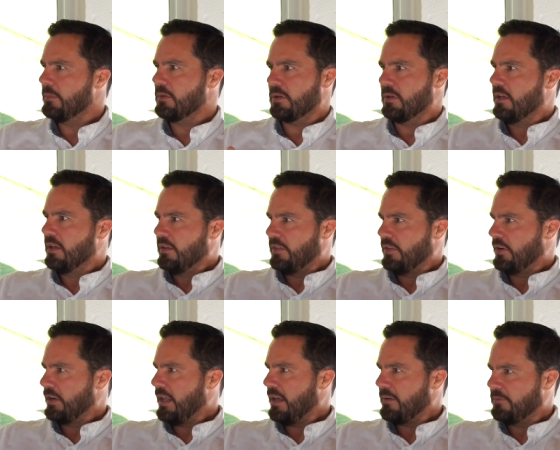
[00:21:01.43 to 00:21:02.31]
Right. They're, they're
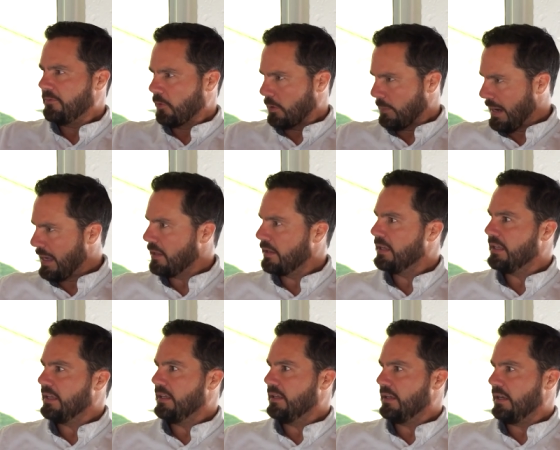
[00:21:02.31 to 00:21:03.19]
going to have
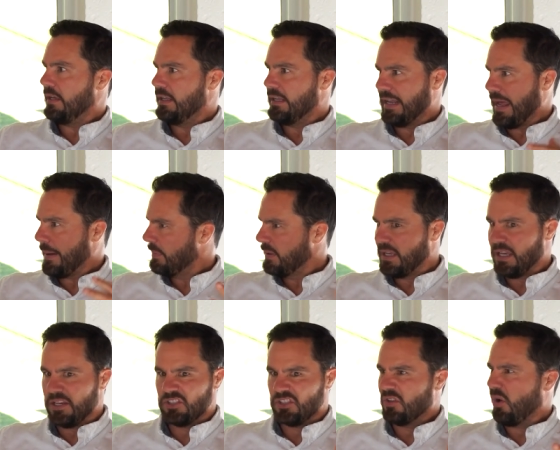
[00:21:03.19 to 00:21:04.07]
formality and an
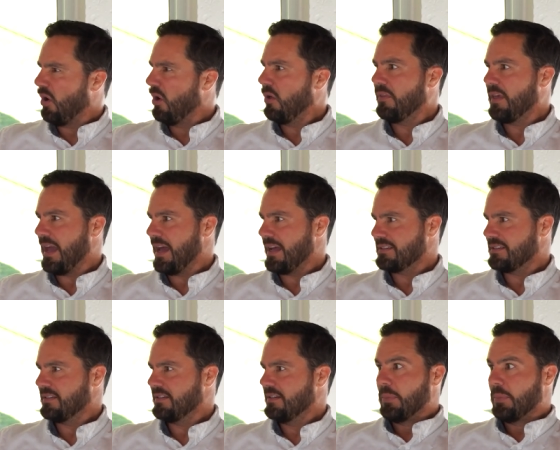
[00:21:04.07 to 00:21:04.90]
application, all that.